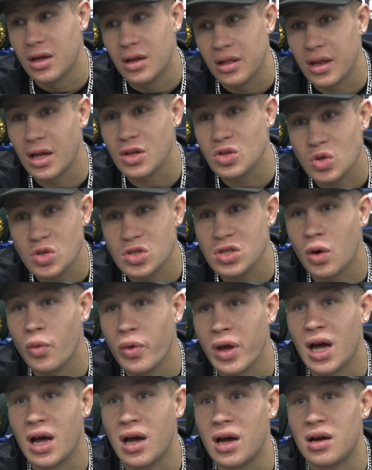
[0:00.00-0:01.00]
that's also
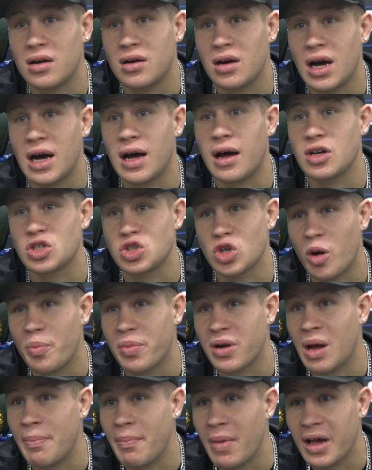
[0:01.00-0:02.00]
where I
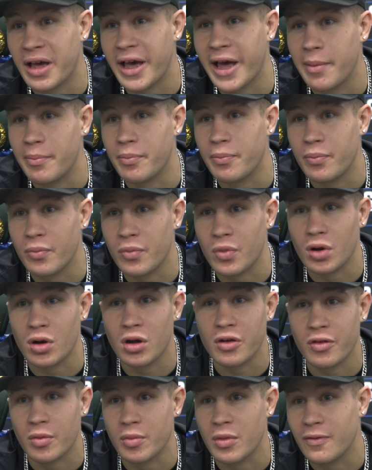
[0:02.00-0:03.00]
sharpen up my game, you
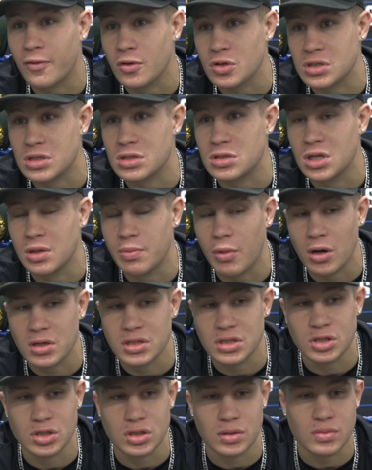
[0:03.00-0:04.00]
know, from the Vusa Street
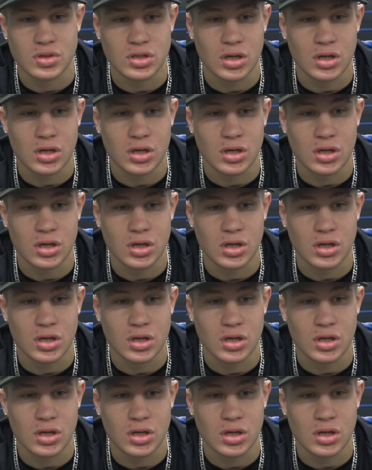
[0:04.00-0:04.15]
Boxing Gym.